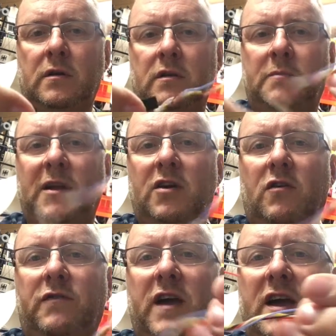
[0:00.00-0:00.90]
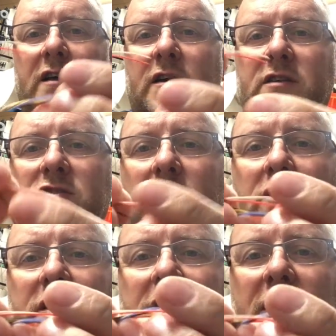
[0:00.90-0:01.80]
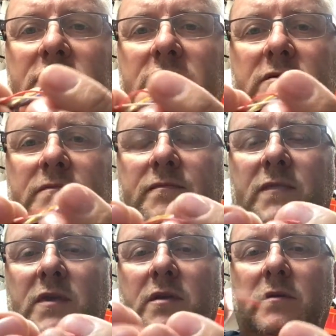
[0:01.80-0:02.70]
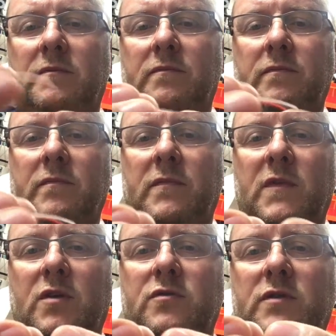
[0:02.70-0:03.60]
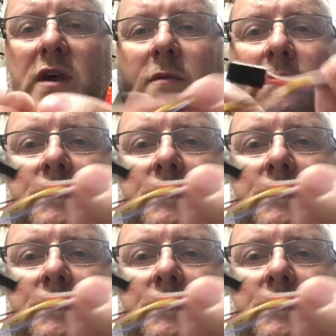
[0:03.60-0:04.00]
the plug off there and solder that onto there.